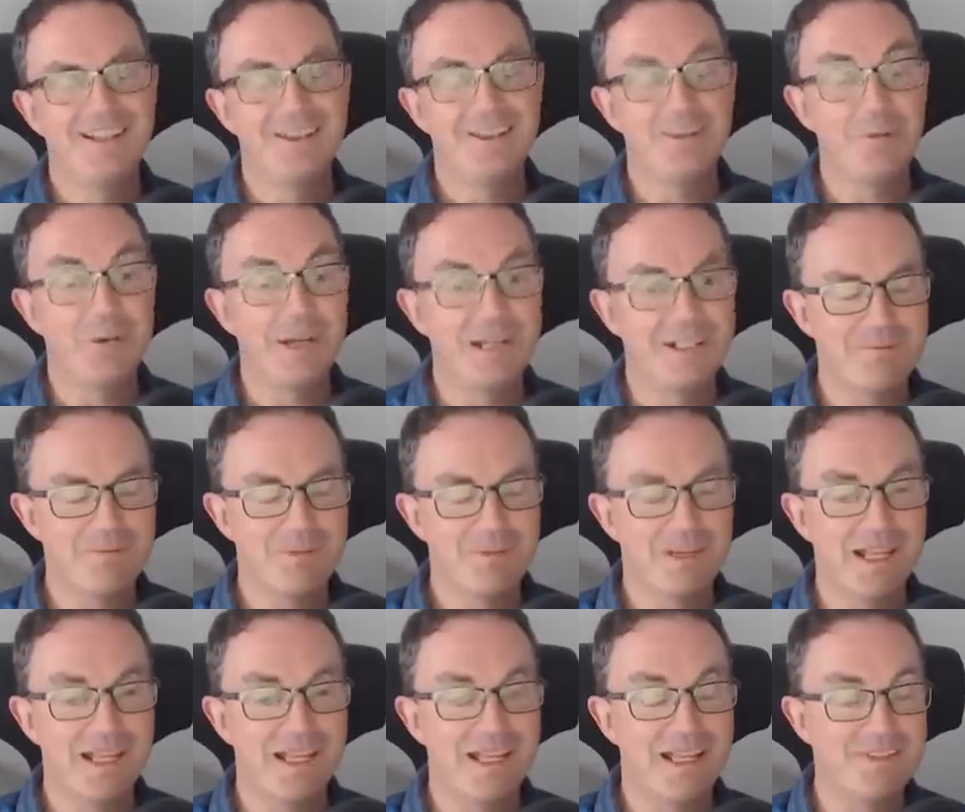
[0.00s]
the way to
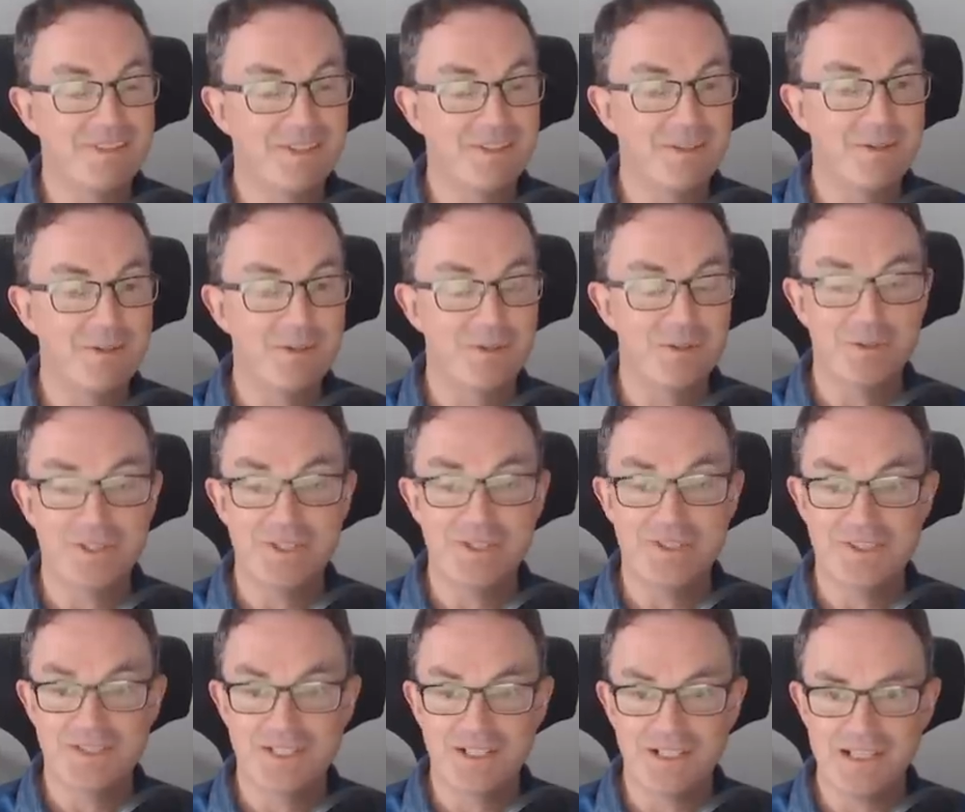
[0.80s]
play as usual
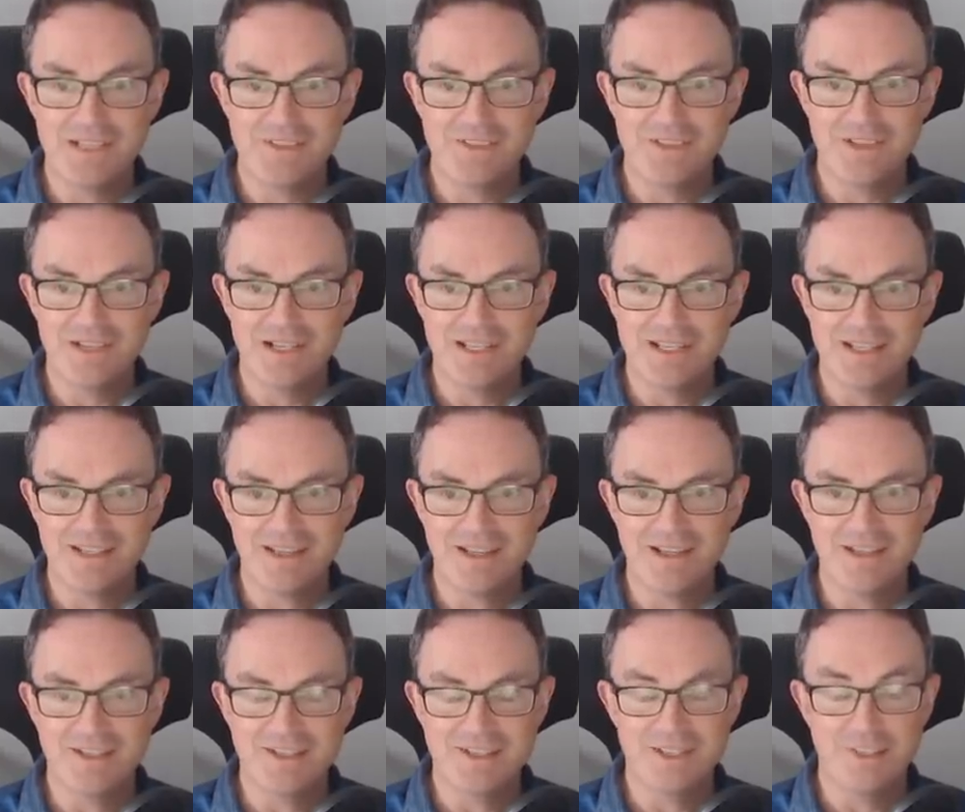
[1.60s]
is to click the link
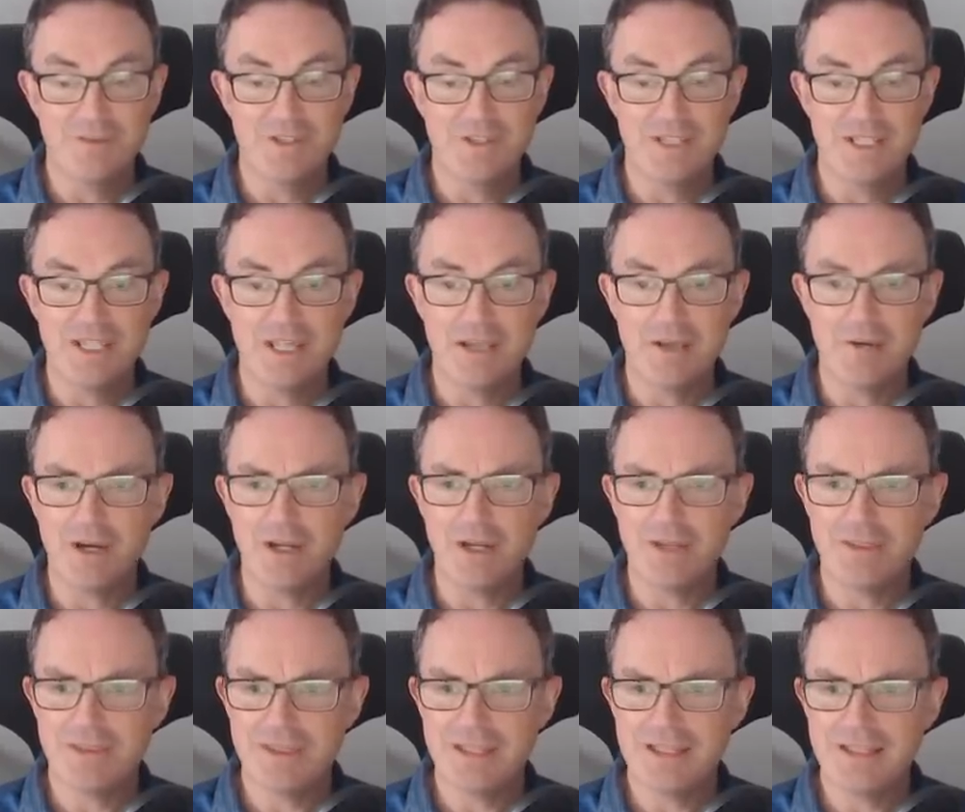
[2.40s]
under the video
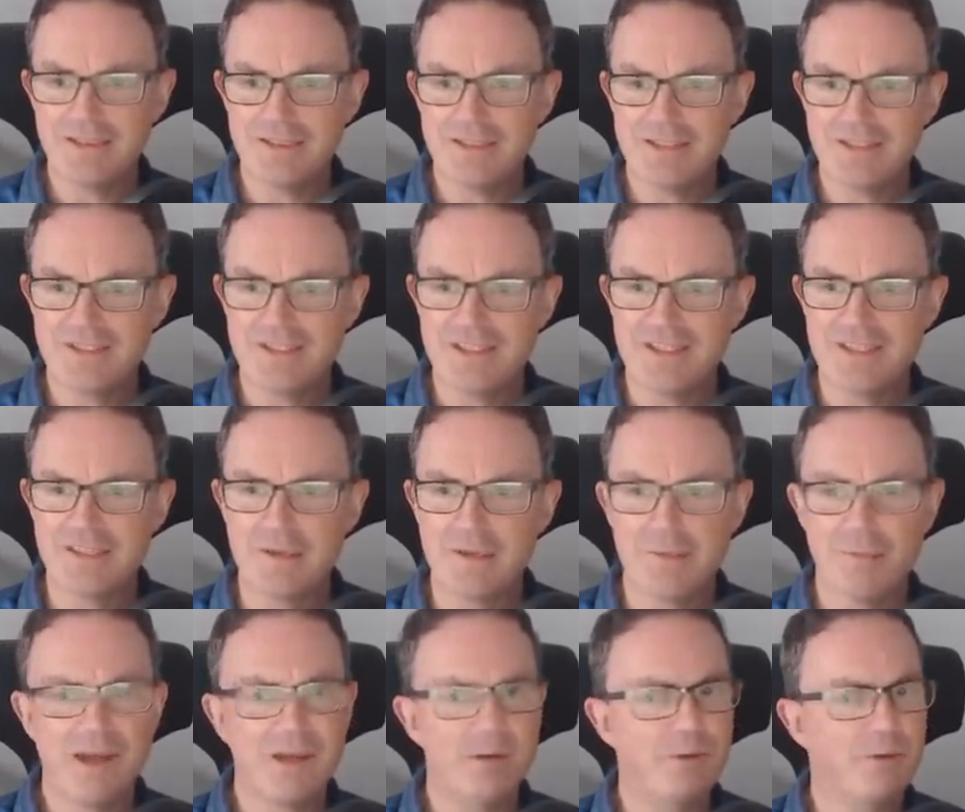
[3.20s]
i think this is
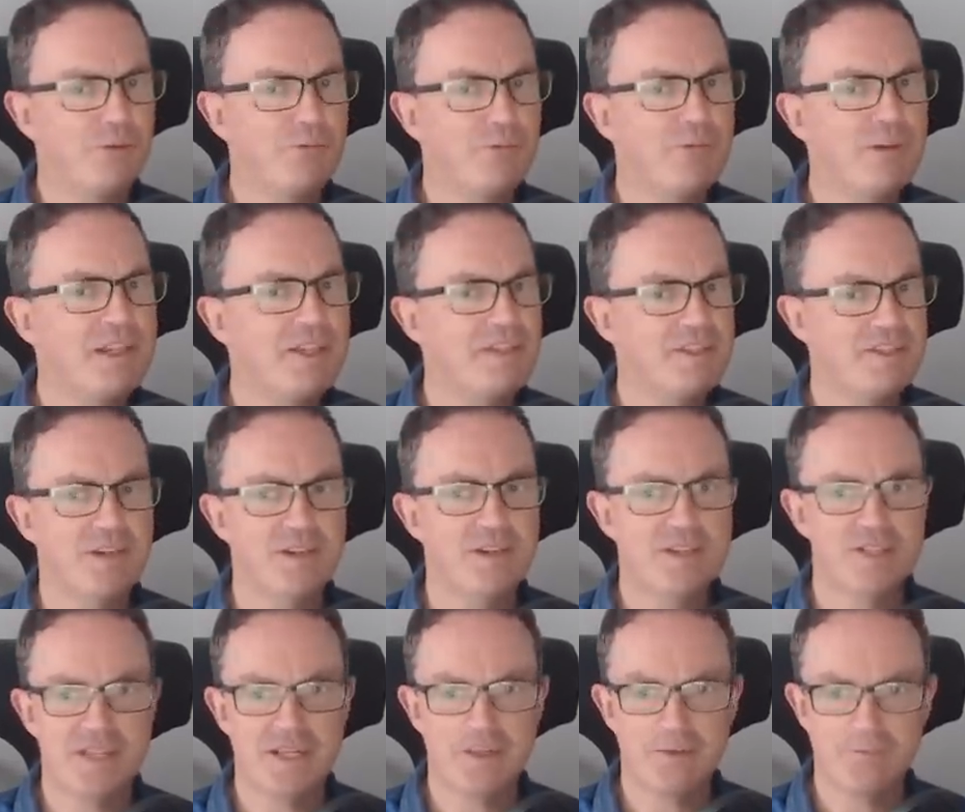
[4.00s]
about three
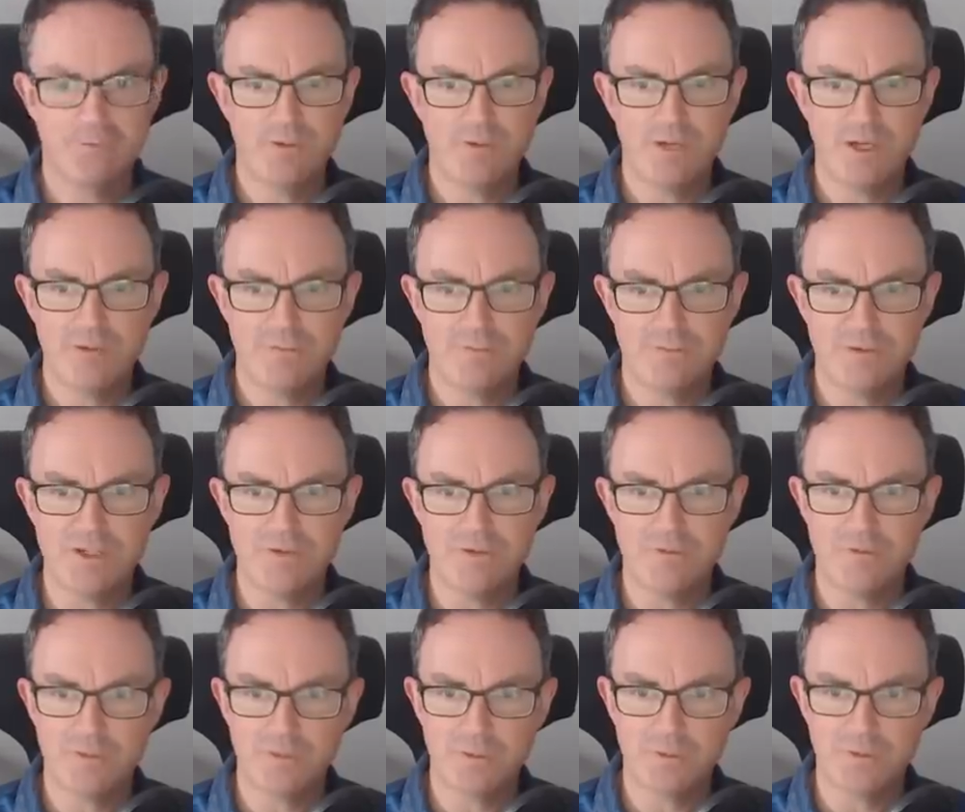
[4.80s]
stars out of five for
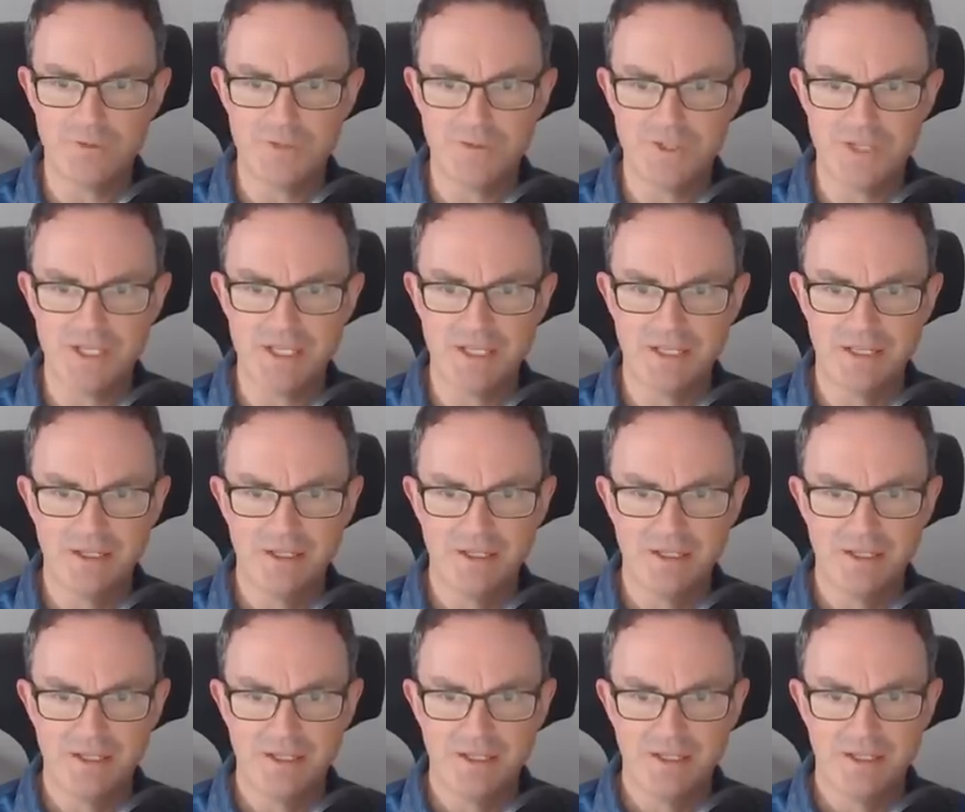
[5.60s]
difficulty
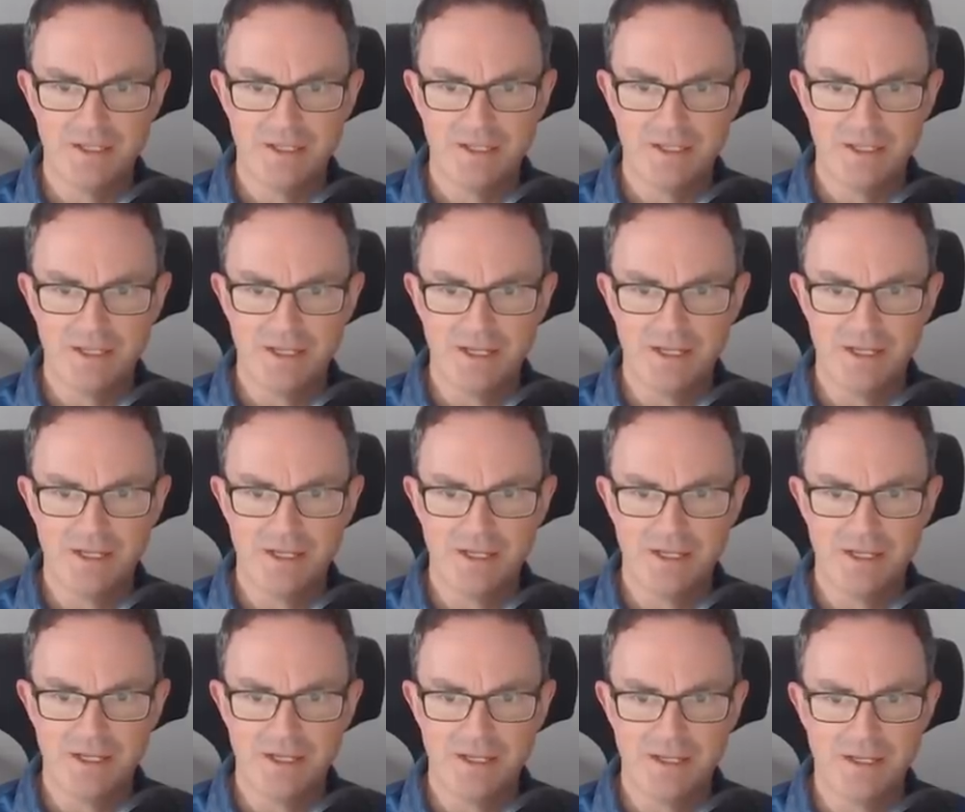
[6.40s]

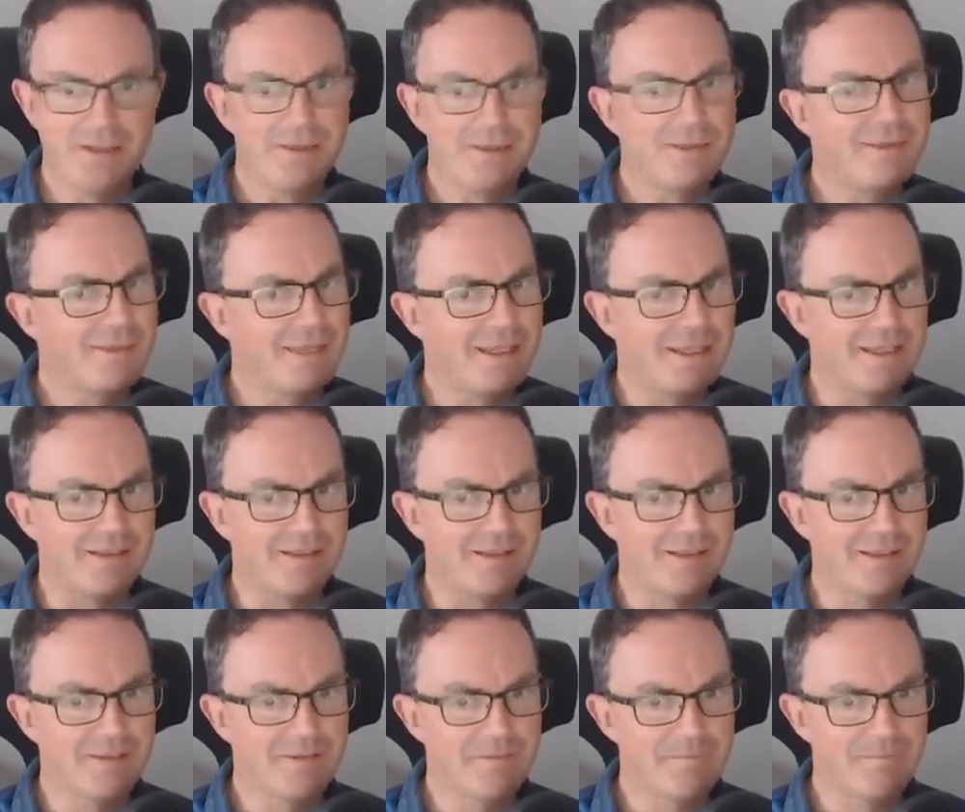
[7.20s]
uh, i
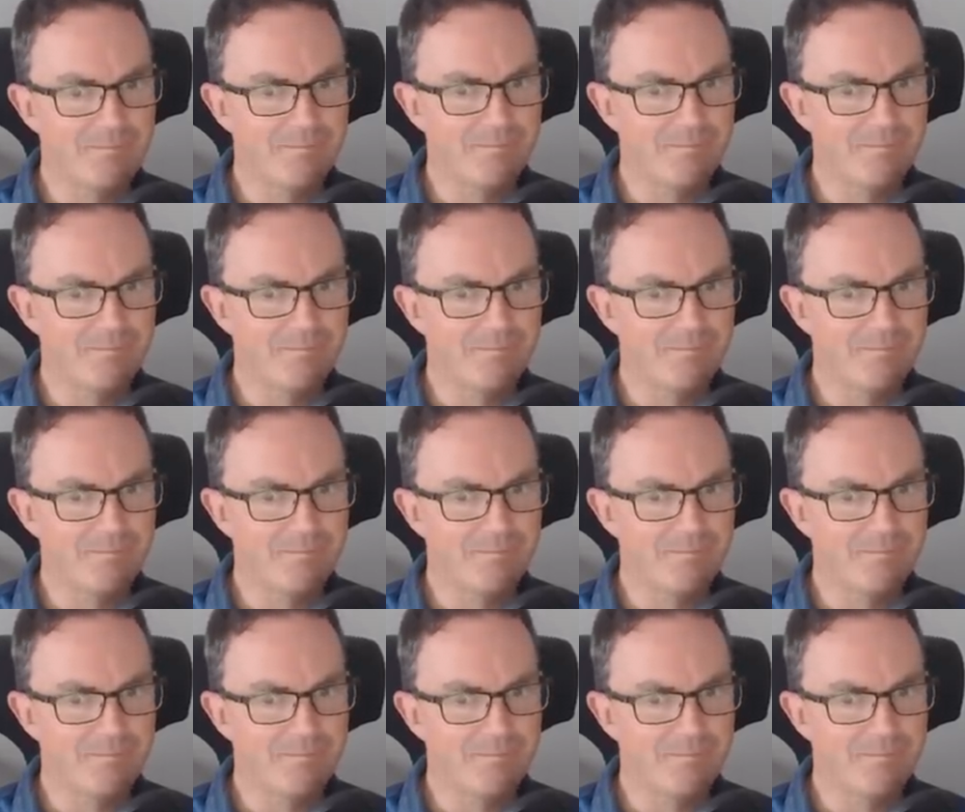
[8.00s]
think